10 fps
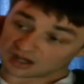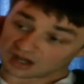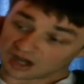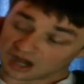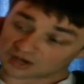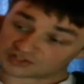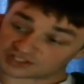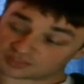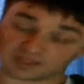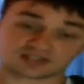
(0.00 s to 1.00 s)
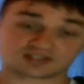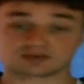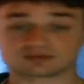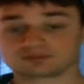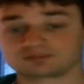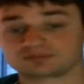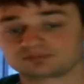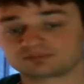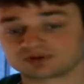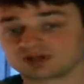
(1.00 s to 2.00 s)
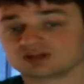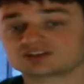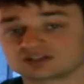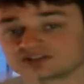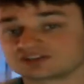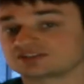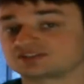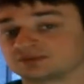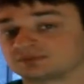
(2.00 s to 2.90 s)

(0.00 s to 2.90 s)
our speech production system